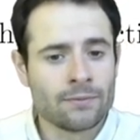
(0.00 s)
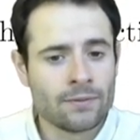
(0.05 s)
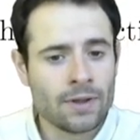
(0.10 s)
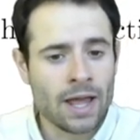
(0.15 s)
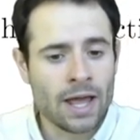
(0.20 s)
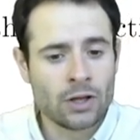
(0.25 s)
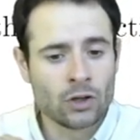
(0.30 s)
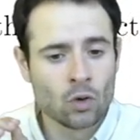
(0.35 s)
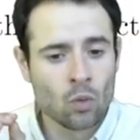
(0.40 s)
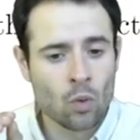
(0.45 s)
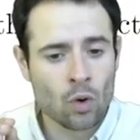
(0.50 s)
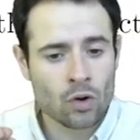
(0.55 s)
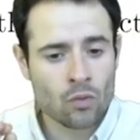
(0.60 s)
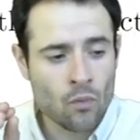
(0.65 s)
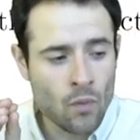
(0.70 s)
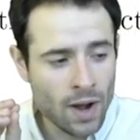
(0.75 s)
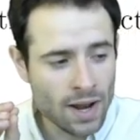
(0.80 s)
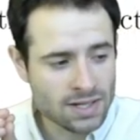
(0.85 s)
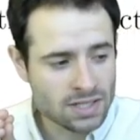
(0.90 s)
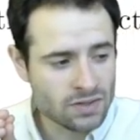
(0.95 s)
And the word
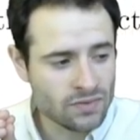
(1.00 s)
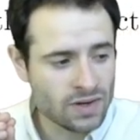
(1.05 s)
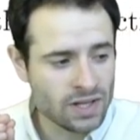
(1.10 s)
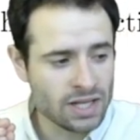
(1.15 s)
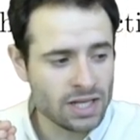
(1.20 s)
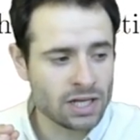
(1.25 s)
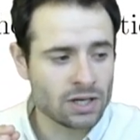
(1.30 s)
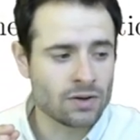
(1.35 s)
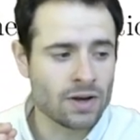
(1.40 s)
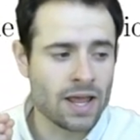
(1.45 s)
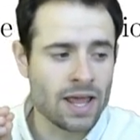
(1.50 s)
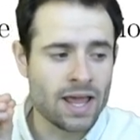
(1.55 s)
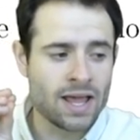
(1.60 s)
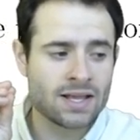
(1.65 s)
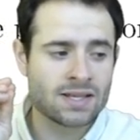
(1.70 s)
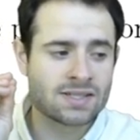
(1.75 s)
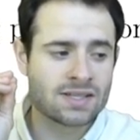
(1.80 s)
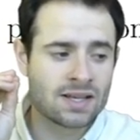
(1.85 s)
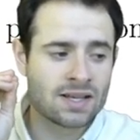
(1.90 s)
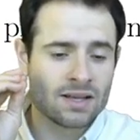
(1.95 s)
relatively here
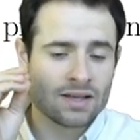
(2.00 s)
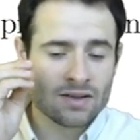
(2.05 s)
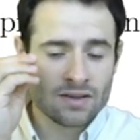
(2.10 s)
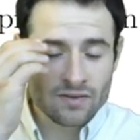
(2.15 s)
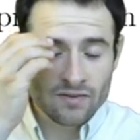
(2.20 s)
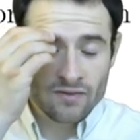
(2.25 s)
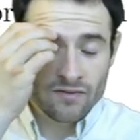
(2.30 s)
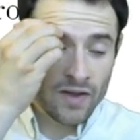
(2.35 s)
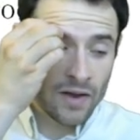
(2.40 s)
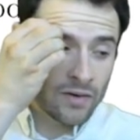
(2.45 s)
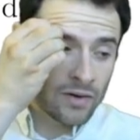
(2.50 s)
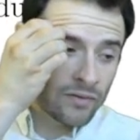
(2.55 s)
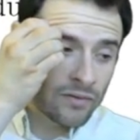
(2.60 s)
is very,